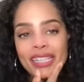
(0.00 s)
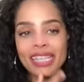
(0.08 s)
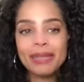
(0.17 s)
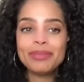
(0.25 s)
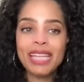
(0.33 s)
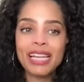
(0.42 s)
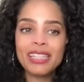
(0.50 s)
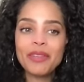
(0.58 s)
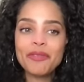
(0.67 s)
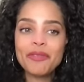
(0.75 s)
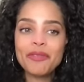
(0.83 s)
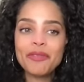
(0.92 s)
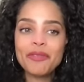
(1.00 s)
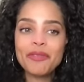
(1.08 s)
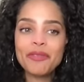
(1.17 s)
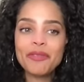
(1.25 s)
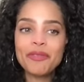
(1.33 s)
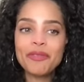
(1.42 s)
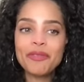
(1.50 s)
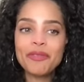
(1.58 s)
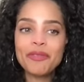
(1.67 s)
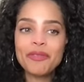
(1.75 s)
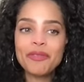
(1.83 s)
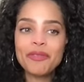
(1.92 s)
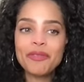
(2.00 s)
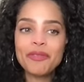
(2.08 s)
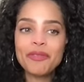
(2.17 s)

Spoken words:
Keep telling fabulous. Thank you so much.